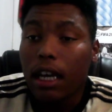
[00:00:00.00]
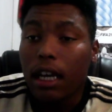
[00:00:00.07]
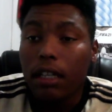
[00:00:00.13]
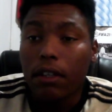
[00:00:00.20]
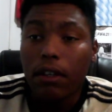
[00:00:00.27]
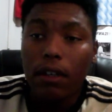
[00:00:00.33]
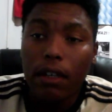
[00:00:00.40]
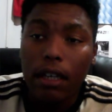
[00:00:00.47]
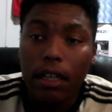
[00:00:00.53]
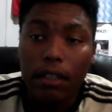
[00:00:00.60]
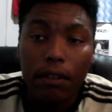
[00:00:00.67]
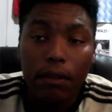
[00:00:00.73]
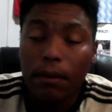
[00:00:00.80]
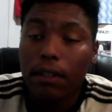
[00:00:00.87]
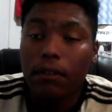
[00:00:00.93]
you know, I
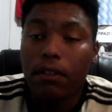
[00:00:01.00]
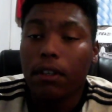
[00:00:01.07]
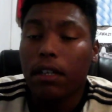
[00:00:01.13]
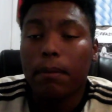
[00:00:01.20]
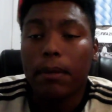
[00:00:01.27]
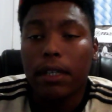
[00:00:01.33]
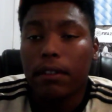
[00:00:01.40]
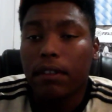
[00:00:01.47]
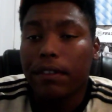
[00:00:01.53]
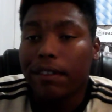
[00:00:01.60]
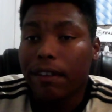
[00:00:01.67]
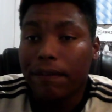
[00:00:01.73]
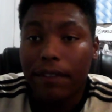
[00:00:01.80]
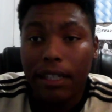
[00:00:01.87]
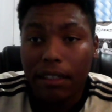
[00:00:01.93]
just want to talk about the
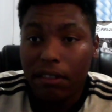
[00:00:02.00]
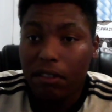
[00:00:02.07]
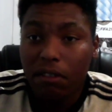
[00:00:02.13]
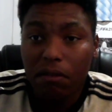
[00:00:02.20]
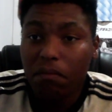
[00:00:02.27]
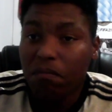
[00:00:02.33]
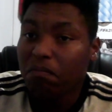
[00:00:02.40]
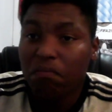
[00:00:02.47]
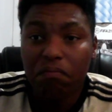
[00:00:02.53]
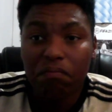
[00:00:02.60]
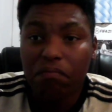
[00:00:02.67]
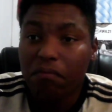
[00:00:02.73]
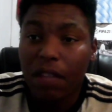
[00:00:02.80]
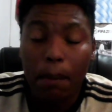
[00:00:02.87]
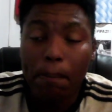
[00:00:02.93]
stuff that
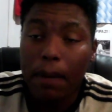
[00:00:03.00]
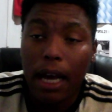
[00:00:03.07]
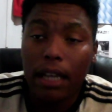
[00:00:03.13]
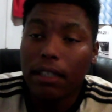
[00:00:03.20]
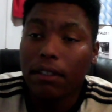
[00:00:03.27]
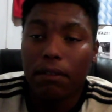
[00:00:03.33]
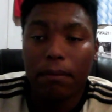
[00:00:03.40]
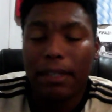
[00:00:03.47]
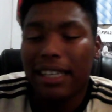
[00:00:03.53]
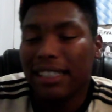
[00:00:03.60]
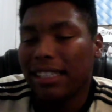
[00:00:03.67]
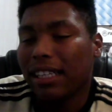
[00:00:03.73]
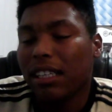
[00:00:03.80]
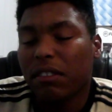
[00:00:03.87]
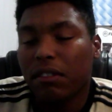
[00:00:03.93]
bothers me, I
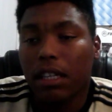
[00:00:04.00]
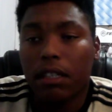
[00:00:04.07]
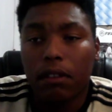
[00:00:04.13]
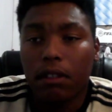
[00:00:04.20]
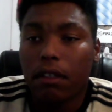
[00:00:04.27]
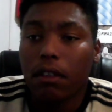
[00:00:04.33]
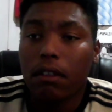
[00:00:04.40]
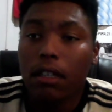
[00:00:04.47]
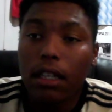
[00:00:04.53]
guess. I don't know.